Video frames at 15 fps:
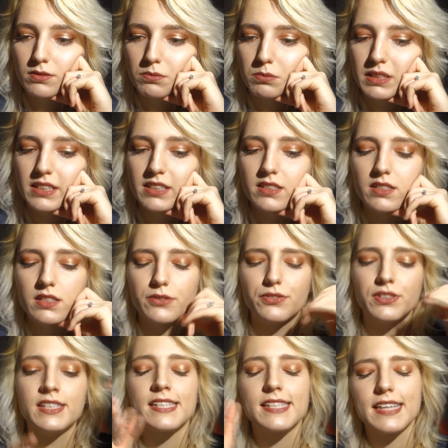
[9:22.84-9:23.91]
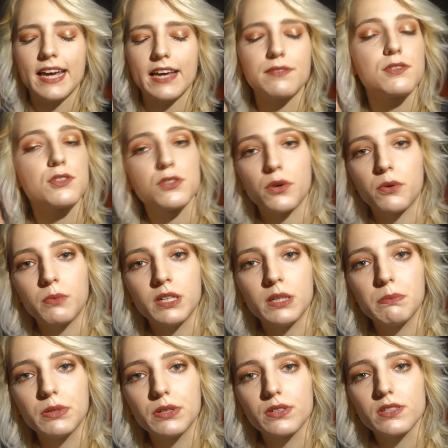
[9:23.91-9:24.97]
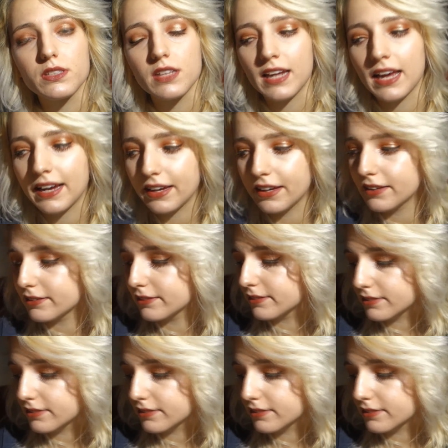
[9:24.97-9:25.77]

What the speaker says: Because the thing is, I have so many books and I